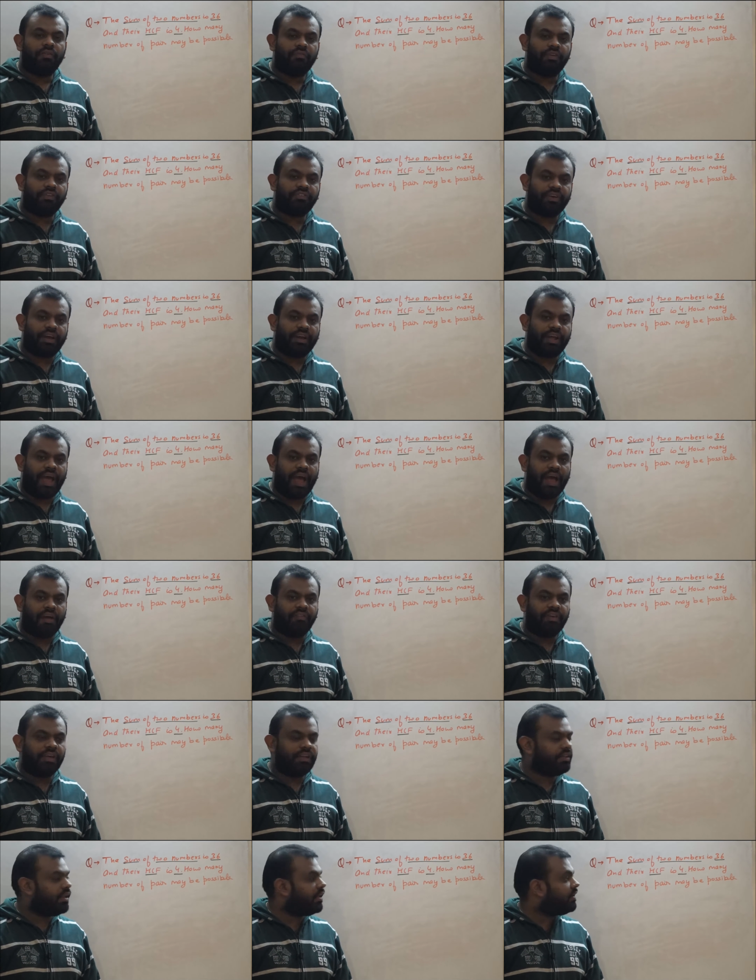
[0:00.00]
which are
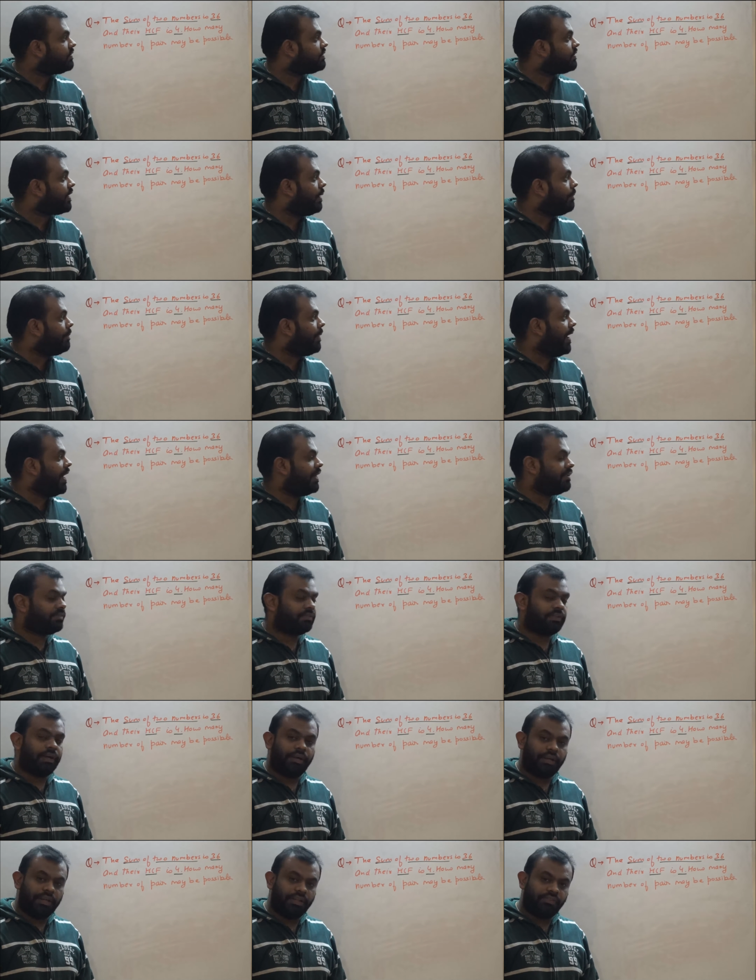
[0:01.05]
having their sum as
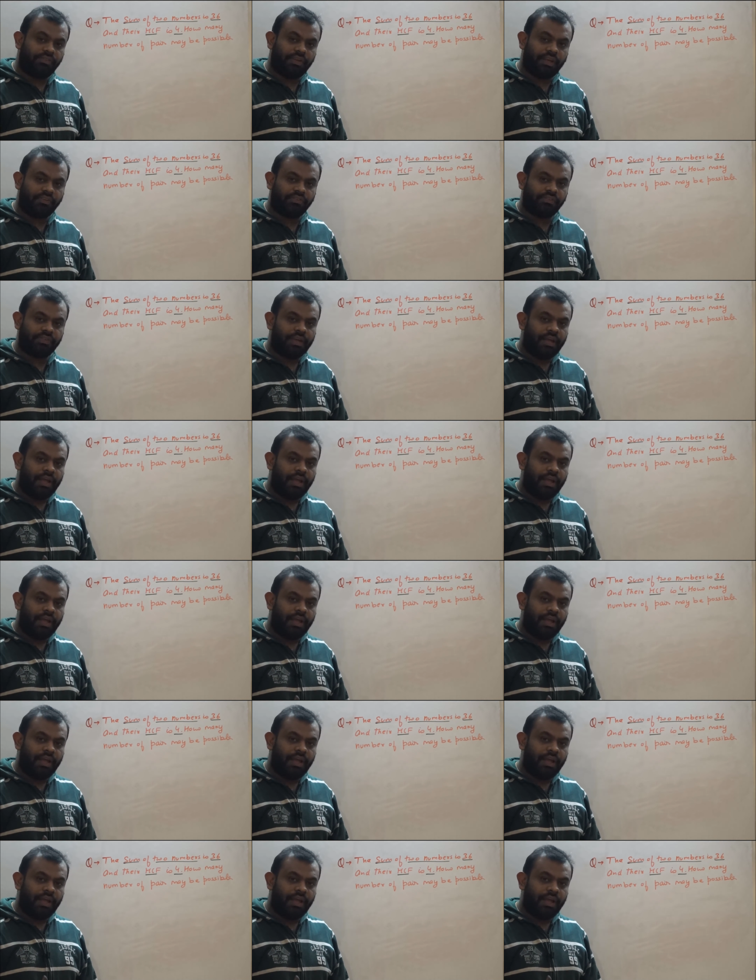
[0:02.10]
36